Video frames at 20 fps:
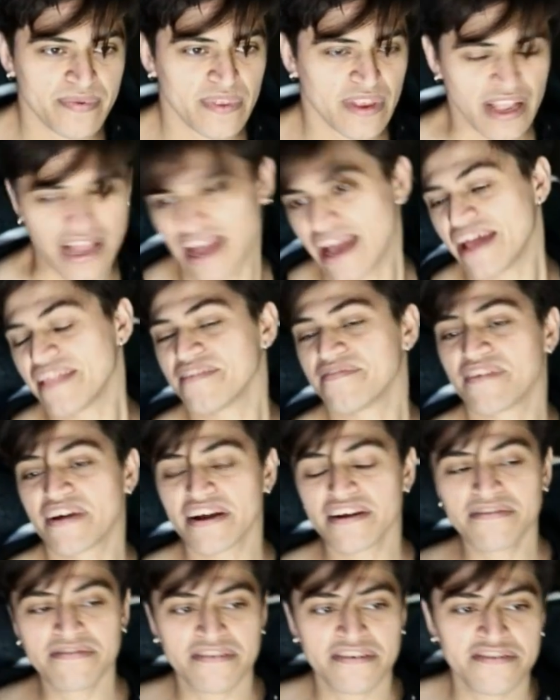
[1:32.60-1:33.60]
And the
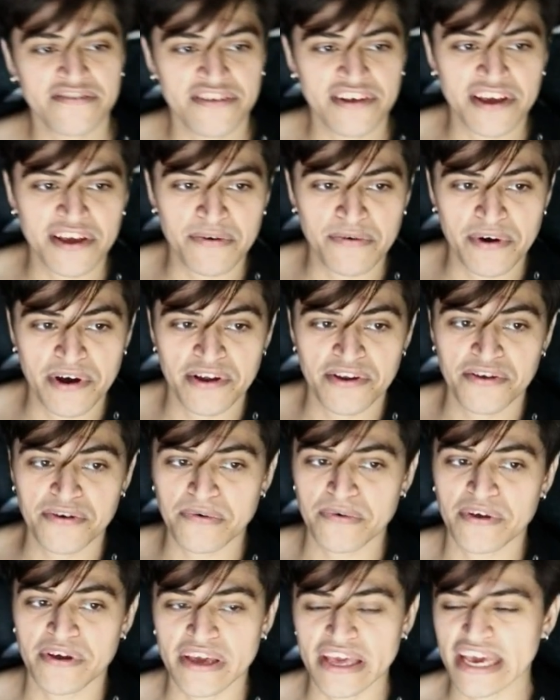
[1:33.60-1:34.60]
very first thing you want to do
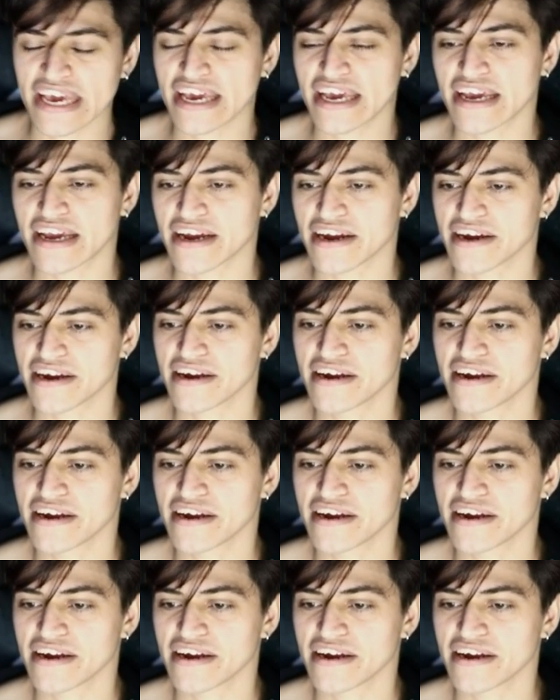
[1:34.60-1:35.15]
when you get here